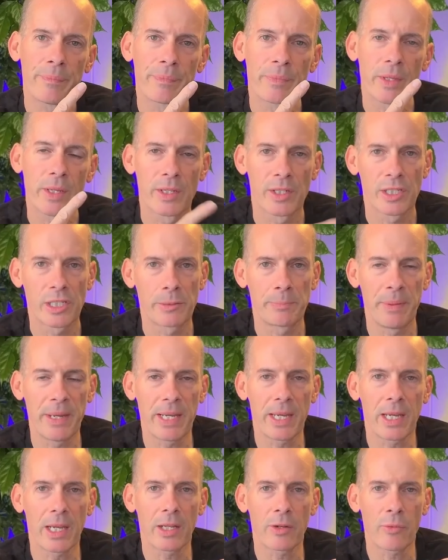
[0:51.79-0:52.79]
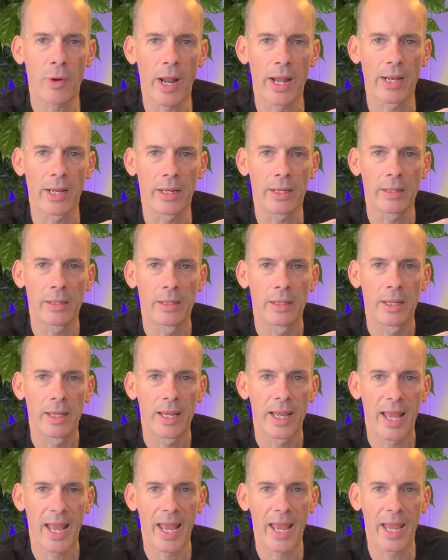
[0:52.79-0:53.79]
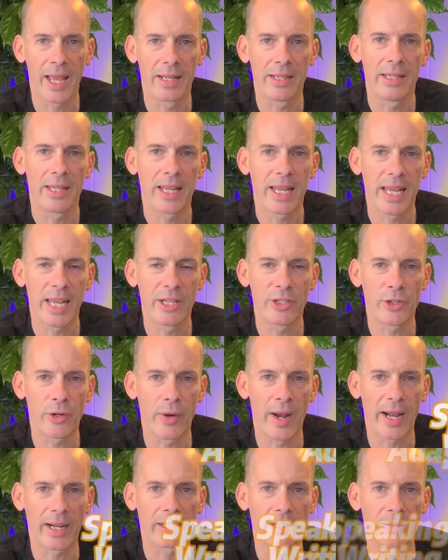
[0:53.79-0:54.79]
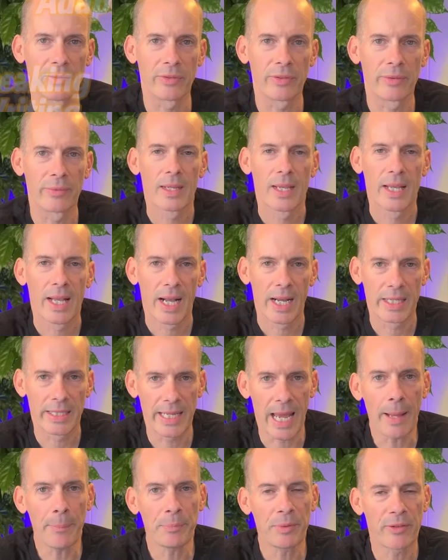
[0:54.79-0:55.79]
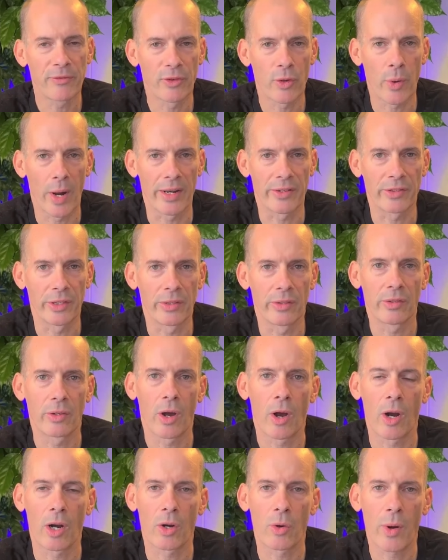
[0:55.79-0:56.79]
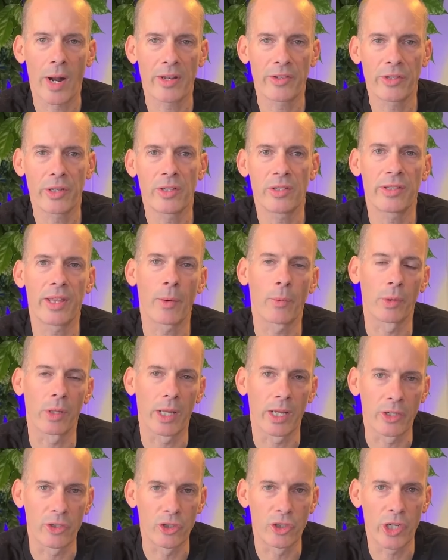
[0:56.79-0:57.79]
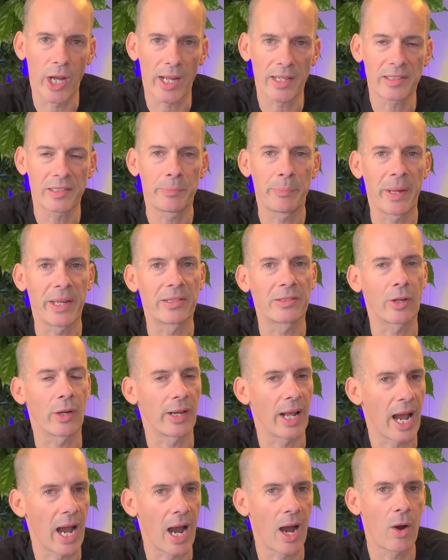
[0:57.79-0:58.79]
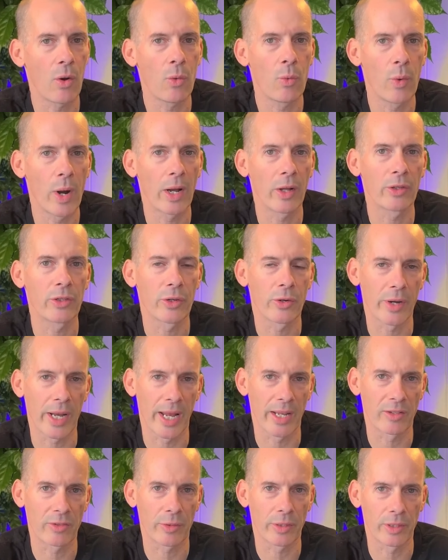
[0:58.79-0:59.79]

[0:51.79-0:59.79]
speaking and writing, and interactive. Adaptive questions are questions that will adjust based on how well you're answering the